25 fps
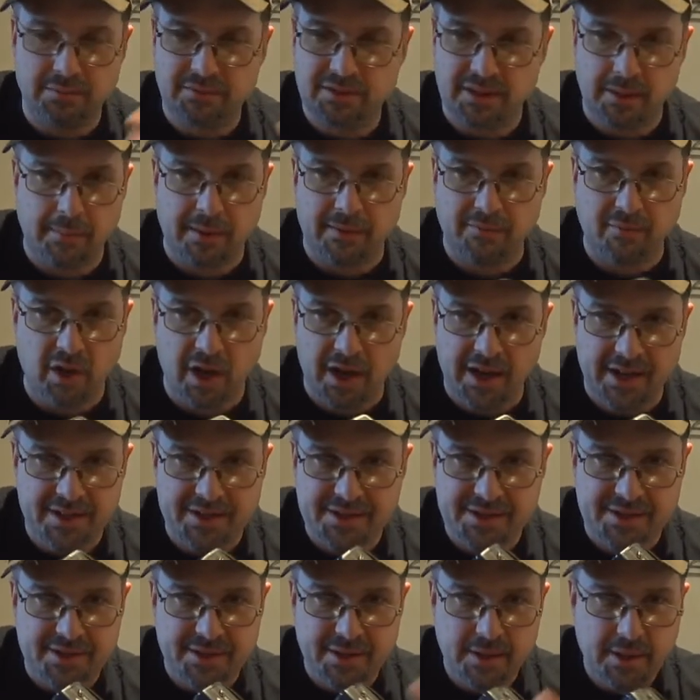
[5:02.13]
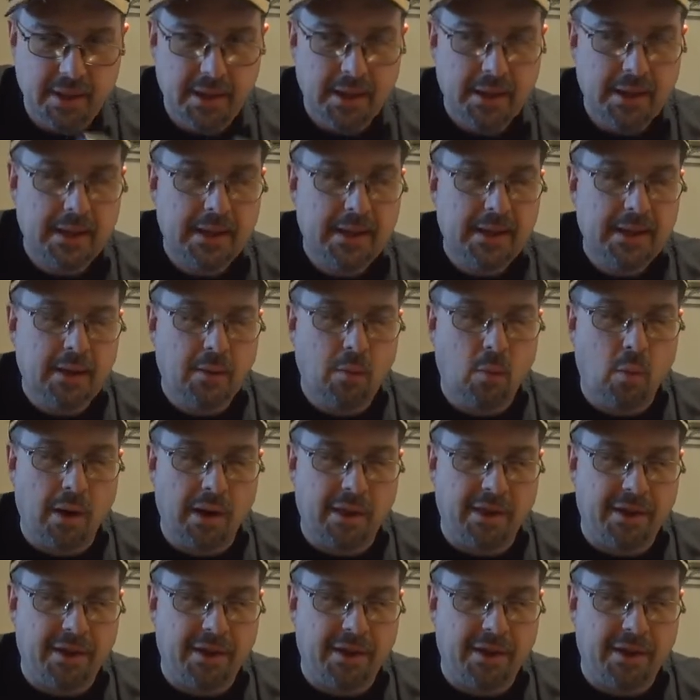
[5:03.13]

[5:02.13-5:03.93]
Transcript: Some have lights. One of